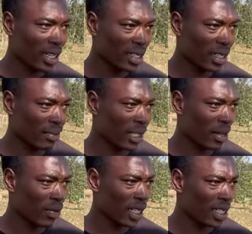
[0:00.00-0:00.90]

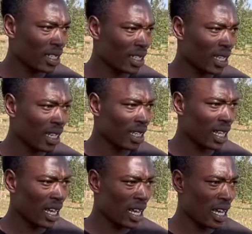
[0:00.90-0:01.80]
sometimes when it's still in
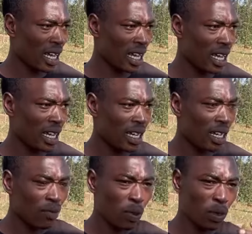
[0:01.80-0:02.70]
the...
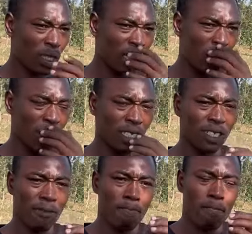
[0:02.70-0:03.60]
People say what?